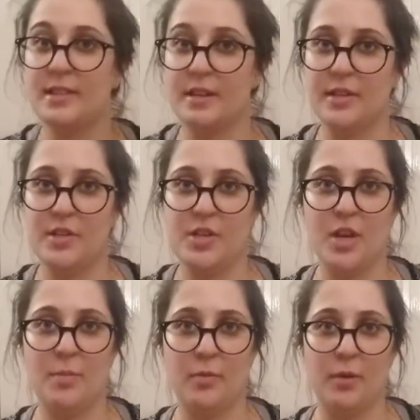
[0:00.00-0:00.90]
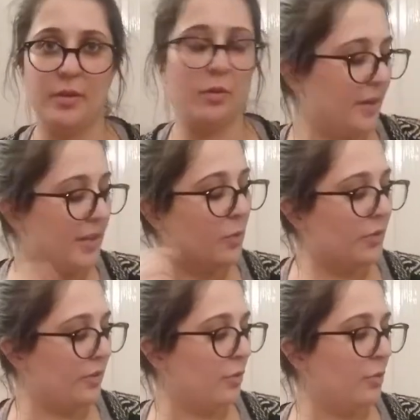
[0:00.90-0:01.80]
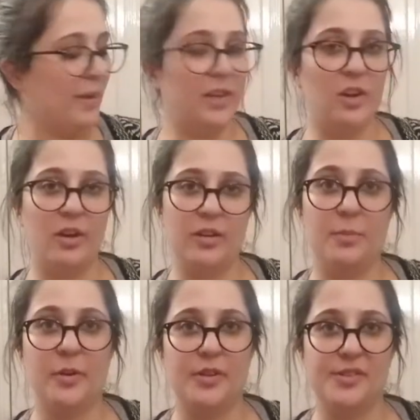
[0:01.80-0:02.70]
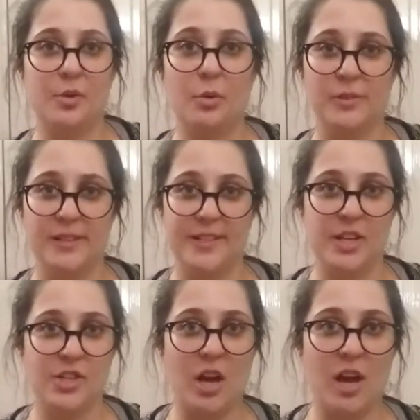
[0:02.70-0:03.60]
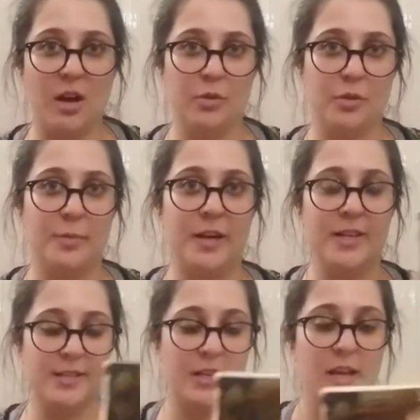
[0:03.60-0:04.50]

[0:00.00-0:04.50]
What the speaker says: another German one by the author Robert Loehr. The book is called Der Schachautomat.